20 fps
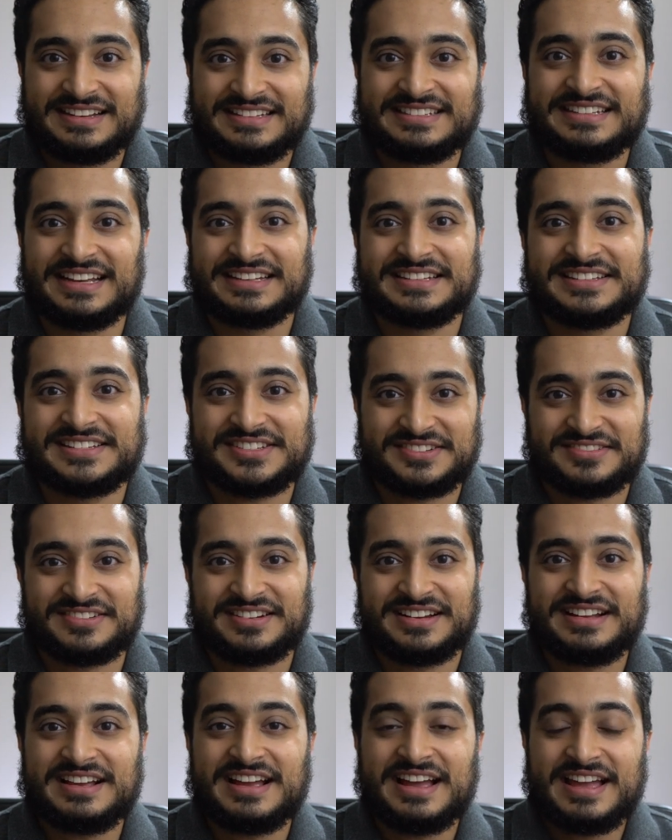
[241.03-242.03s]
Like
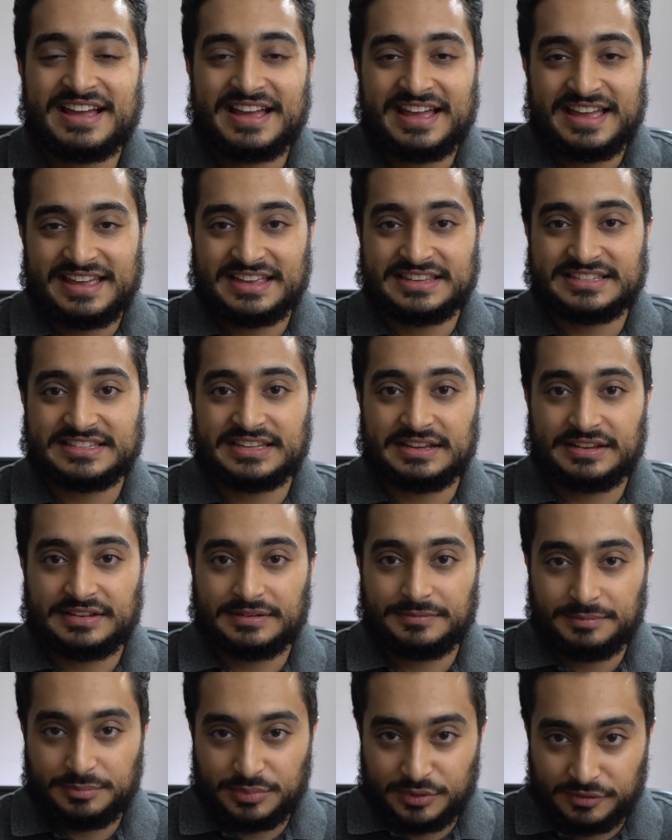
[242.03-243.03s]
dentistry is
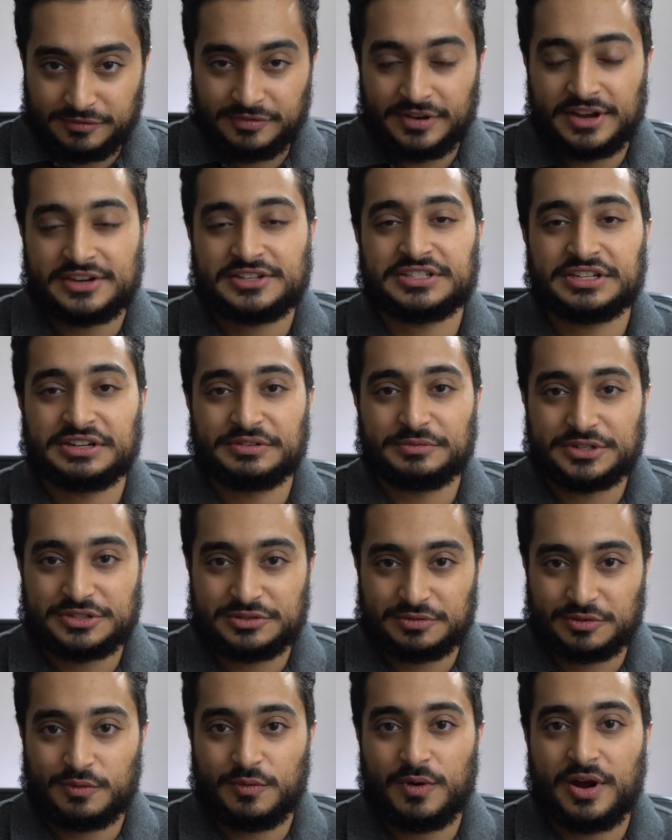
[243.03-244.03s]
a profession
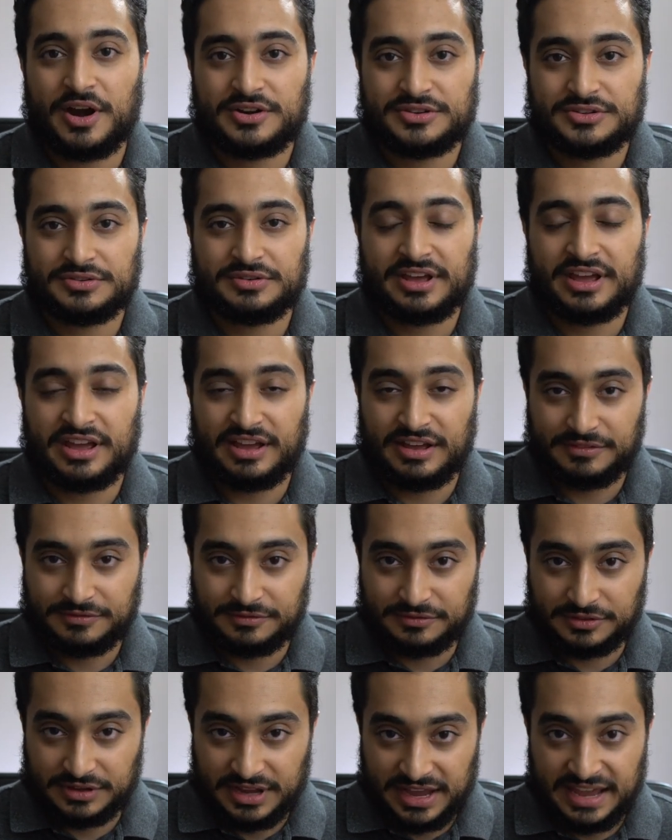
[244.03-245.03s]
which requires you to have
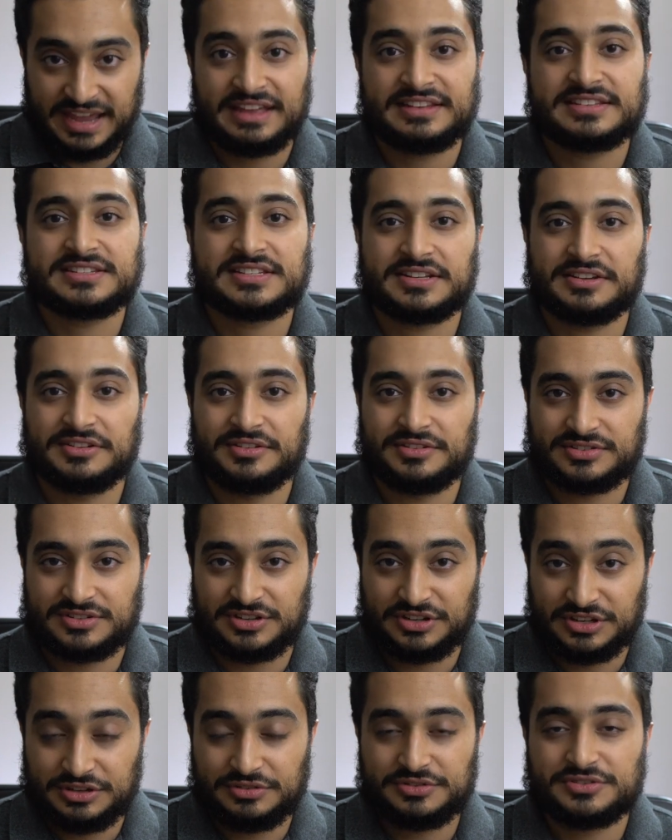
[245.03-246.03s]
hand skills
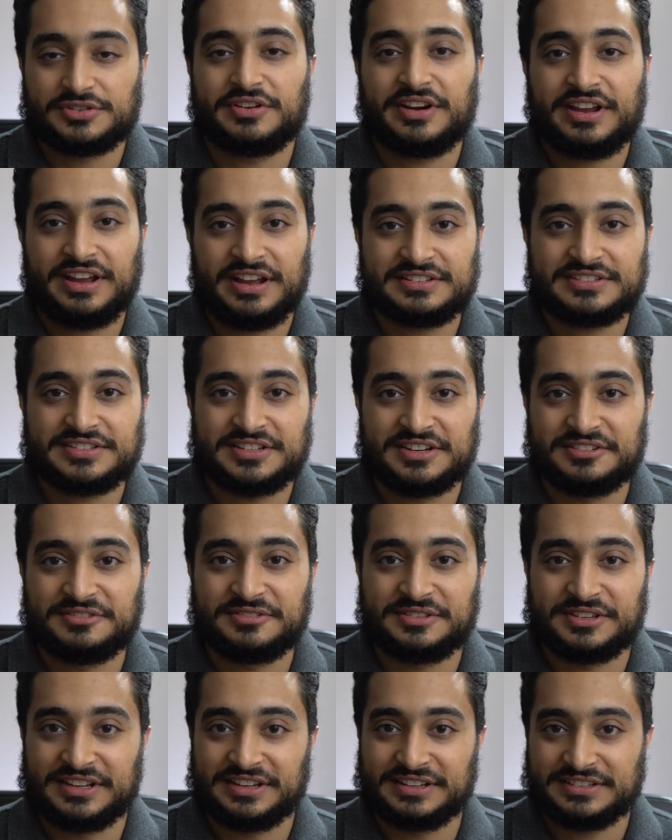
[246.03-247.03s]
and use your hands to do
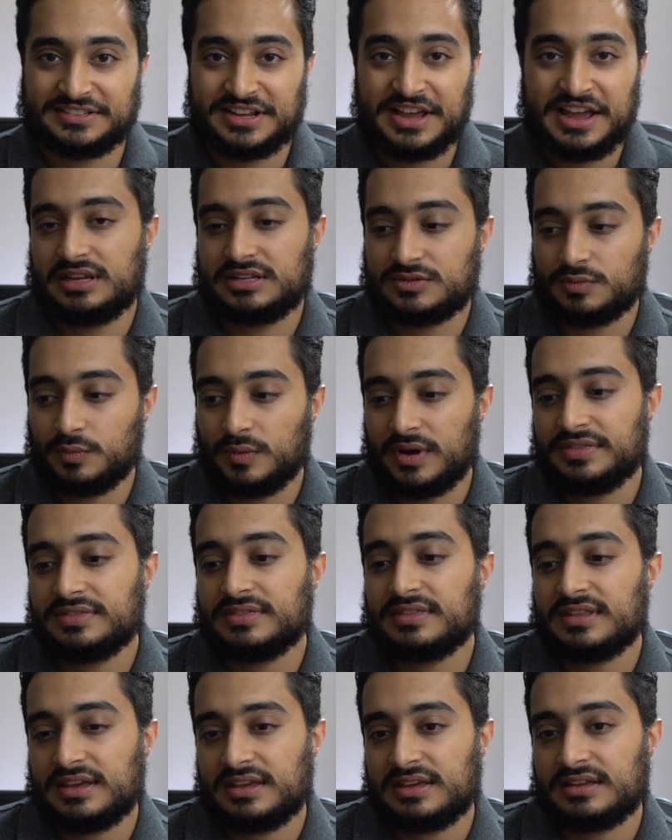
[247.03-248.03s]
things. It's one
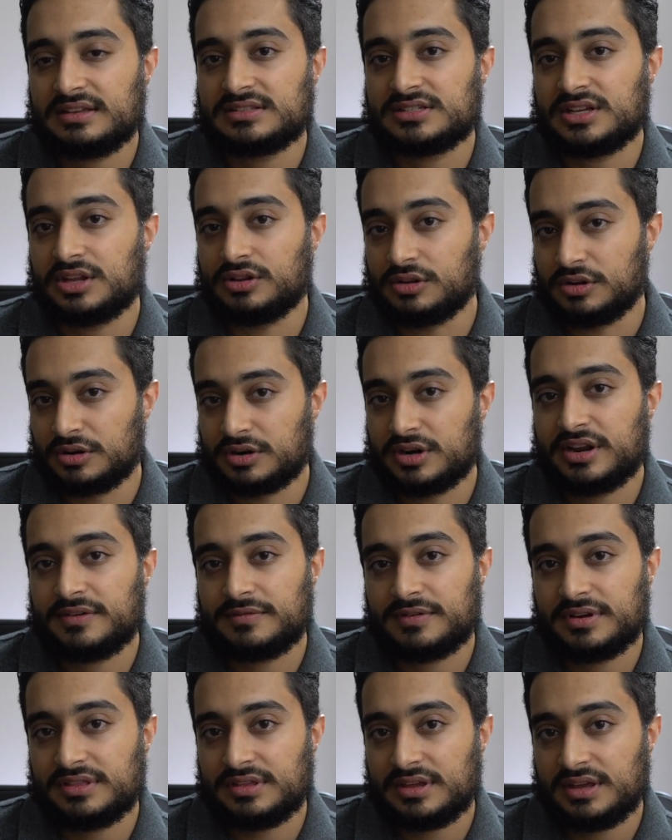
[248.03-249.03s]
thing to learn
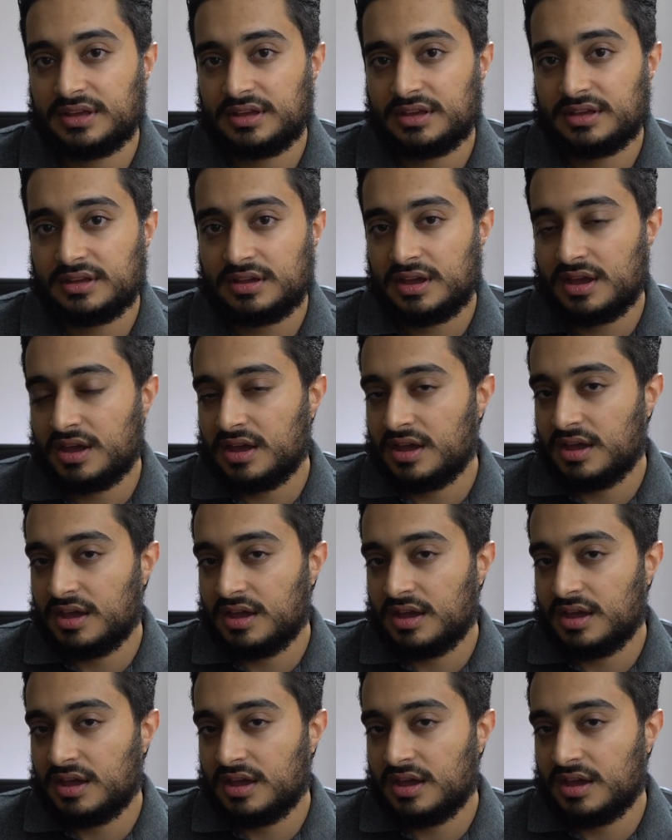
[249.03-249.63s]
everything